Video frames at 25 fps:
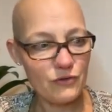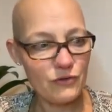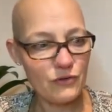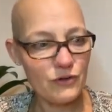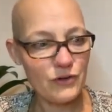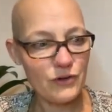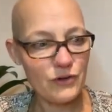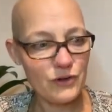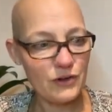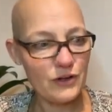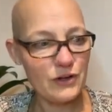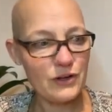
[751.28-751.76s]

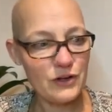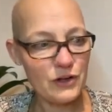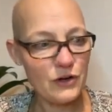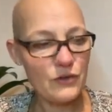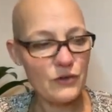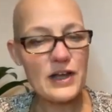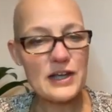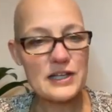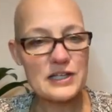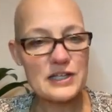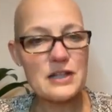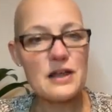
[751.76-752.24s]
it, you know
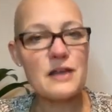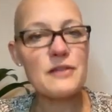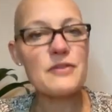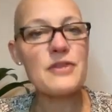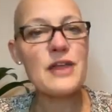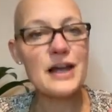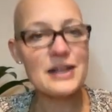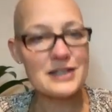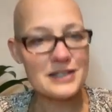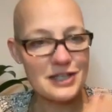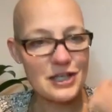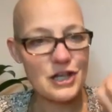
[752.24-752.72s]
that's the
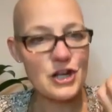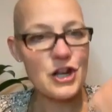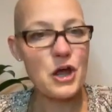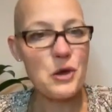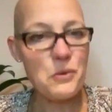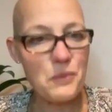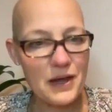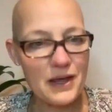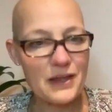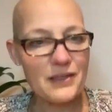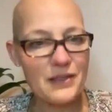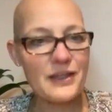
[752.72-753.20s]
that's the
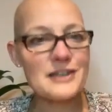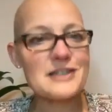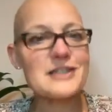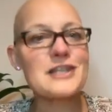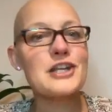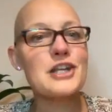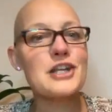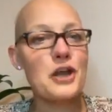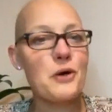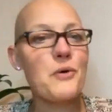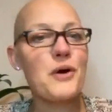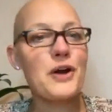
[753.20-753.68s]
knowing that's
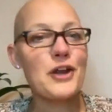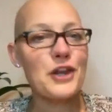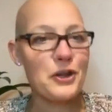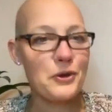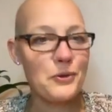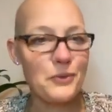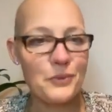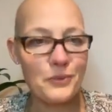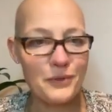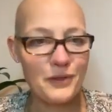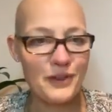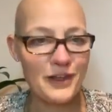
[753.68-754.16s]
the know i
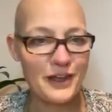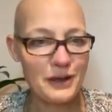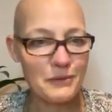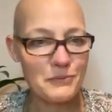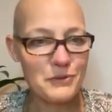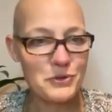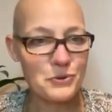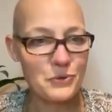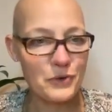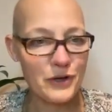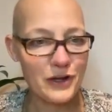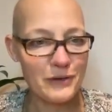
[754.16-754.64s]
know thing i'm
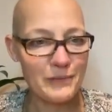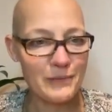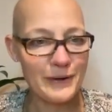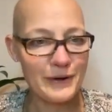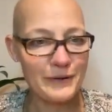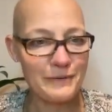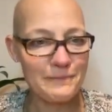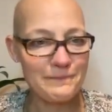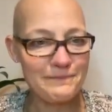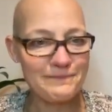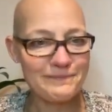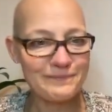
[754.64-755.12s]
talking about